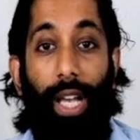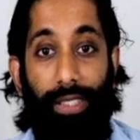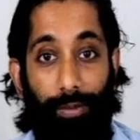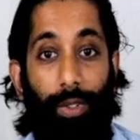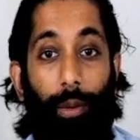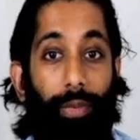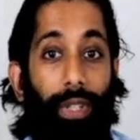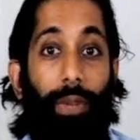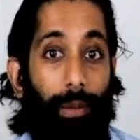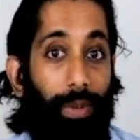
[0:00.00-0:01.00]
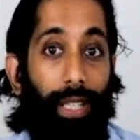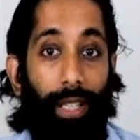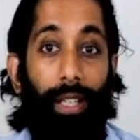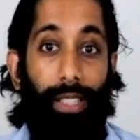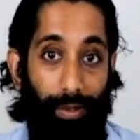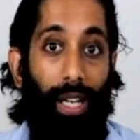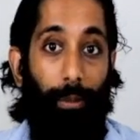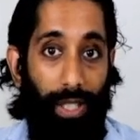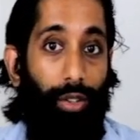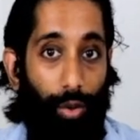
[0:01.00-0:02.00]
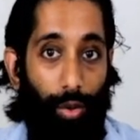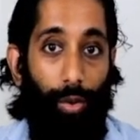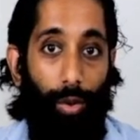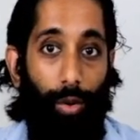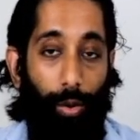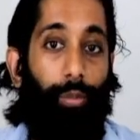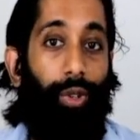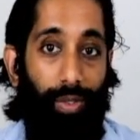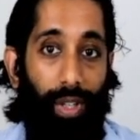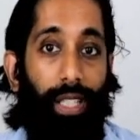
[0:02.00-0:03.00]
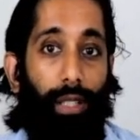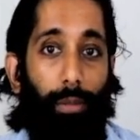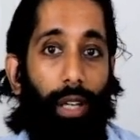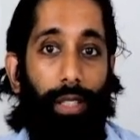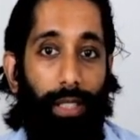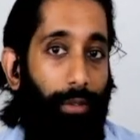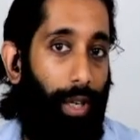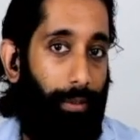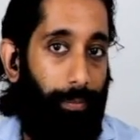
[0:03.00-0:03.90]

as a company may be developing or providing in the market, right?